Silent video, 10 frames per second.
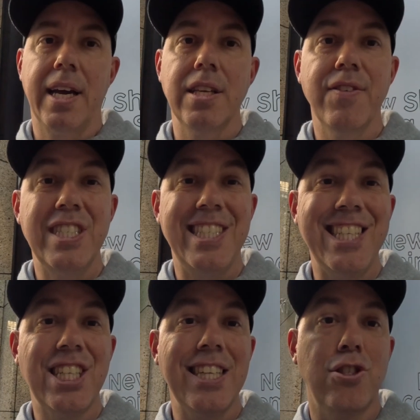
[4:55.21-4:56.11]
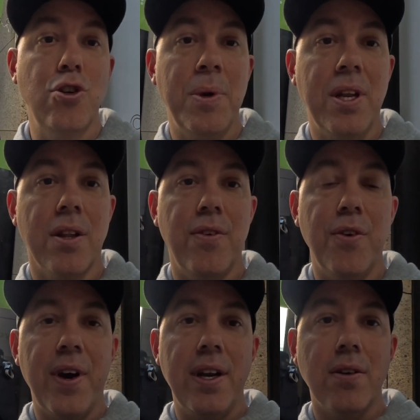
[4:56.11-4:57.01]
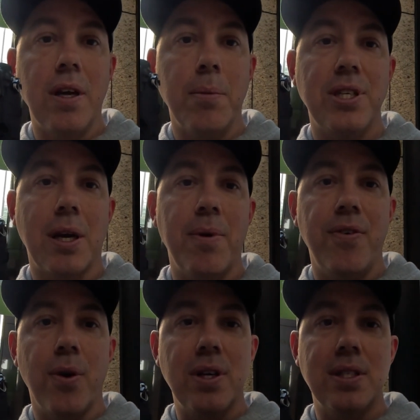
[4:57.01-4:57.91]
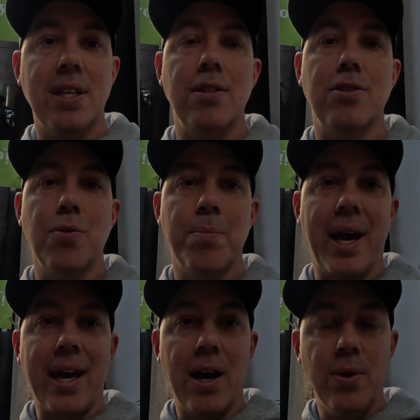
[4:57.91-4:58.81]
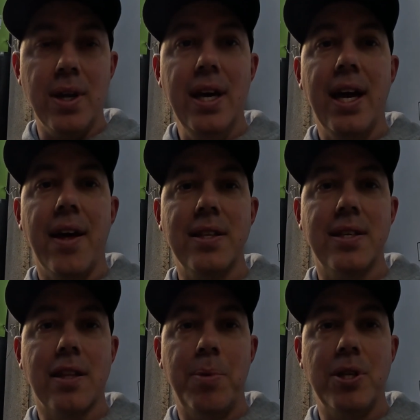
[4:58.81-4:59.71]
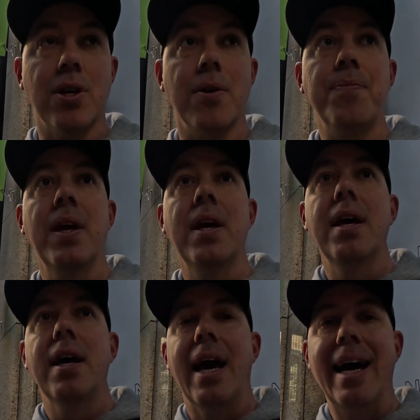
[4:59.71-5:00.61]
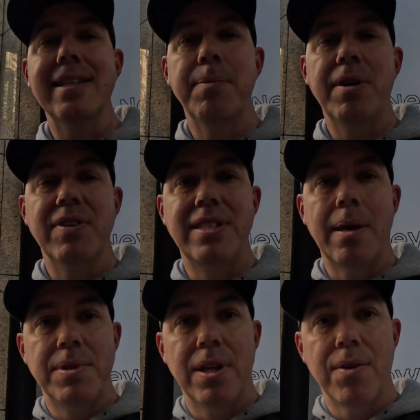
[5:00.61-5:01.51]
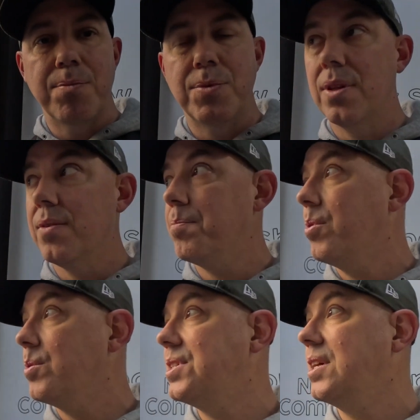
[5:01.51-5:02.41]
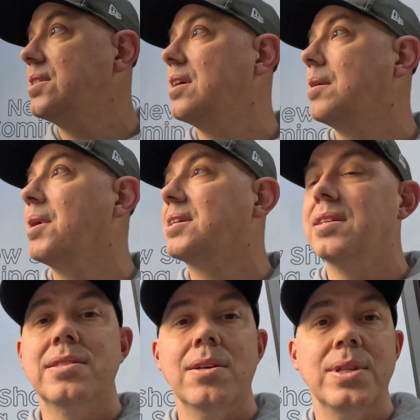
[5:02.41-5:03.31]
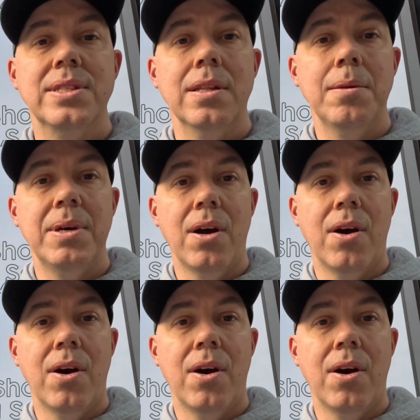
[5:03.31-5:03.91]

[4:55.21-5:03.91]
I can digitally zoom in on the viewfinder, double check my focus, and zoom back out, and then take the picture. Adds a bit of a step to the process and makes it so it's a little bit